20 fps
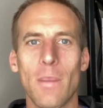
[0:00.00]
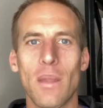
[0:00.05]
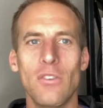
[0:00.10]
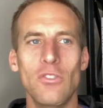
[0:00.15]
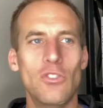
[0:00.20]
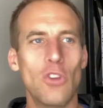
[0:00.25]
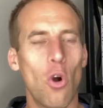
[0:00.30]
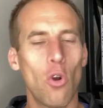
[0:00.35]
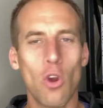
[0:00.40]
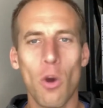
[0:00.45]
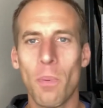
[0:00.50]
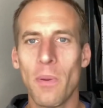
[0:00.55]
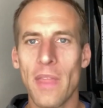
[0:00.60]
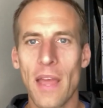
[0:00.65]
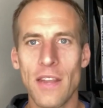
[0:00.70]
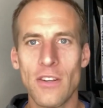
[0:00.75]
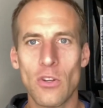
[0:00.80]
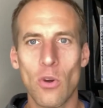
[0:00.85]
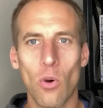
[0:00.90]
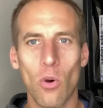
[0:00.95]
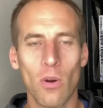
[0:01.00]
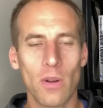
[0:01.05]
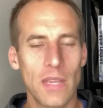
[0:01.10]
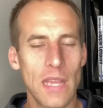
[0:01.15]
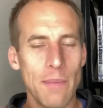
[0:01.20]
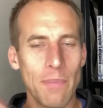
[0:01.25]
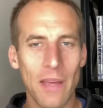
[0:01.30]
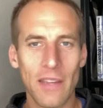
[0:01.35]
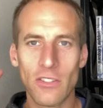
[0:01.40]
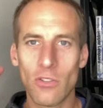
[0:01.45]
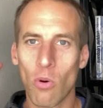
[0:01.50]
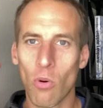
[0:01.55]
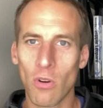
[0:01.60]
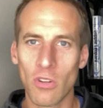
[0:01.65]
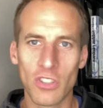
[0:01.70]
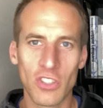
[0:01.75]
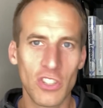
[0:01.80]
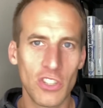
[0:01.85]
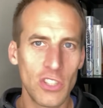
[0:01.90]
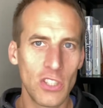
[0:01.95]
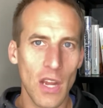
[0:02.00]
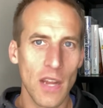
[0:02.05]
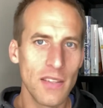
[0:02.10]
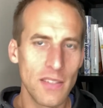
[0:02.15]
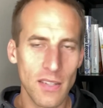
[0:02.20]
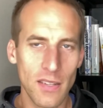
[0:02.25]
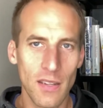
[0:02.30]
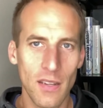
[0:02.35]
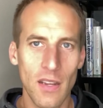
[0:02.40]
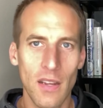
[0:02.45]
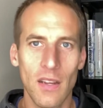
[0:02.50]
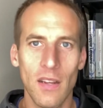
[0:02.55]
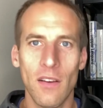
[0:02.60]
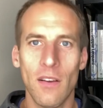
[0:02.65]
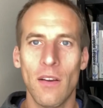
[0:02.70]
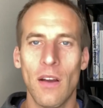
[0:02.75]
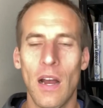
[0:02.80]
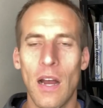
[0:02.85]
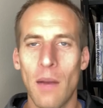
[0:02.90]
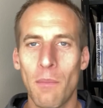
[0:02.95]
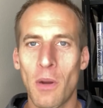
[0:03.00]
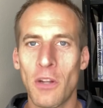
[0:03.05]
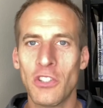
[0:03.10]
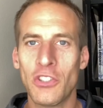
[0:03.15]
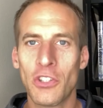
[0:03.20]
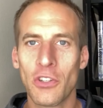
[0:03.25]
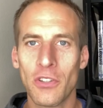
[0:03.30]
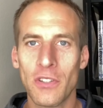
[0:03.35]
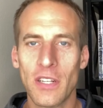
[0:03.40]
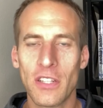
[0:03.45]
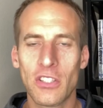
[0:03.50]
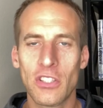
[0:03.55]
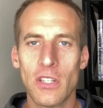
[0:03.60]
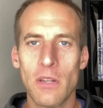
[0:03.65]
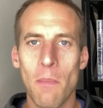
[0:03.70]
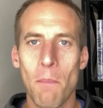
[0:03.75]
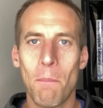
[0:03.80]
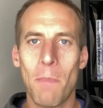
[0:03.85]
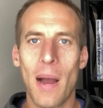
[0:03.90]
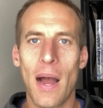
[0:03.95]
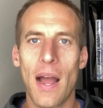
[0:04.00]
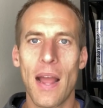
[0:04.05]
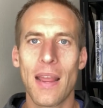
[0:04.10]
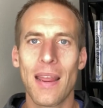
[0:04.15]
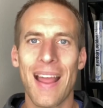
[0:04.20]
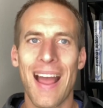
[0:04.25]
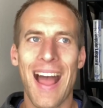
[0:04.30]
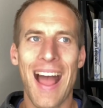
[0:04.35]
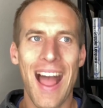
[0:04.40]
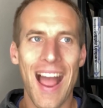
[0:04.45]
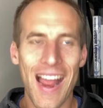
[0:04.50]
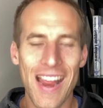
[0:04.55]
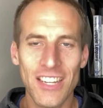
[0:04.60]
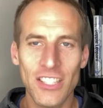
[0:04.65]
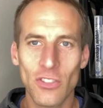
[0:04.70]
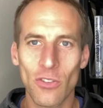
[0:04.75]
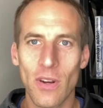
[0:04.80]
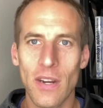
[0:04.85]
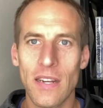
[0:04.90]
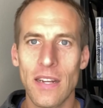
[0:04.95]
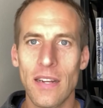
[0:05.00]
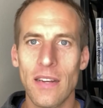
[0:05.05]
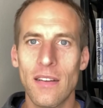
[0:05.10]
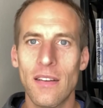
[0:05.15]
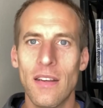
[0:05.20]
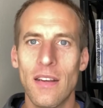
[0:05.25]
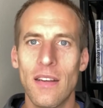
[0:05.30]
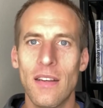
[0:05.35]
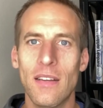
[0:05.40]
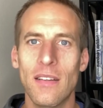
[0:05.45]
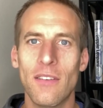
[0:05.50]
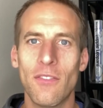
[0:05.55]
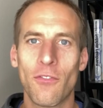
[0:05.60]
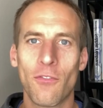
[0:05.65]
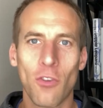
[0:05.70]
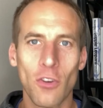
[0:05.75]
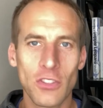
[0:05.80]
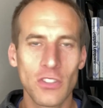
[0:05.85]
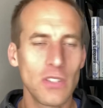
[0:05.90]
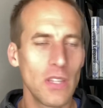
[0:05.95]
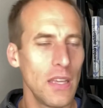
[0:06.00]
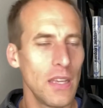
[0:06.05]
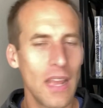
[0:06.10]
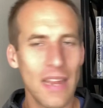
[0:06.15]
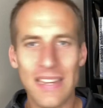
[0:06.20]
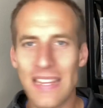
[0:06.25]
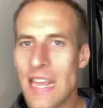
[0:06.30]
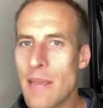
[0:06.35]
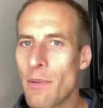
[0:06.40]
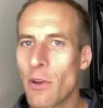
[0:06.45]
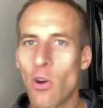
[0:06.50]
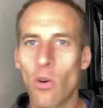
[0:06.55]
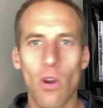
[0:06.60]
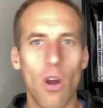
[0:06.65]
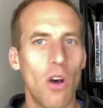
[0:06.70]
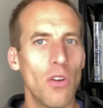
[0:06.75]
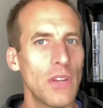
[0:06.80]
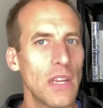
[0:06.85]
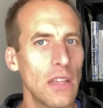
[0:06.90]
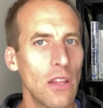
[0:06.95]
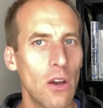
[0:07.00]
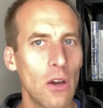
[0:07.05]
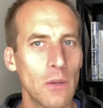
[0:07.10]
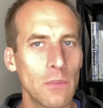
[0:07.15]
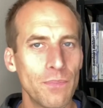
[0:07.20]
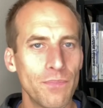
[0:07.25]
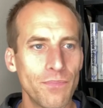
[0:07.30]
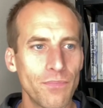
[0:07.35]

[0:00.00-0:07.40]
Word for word: don't open that door, keep that door shut um, on sugar addiction by hydrating first thing and keep it going all day long.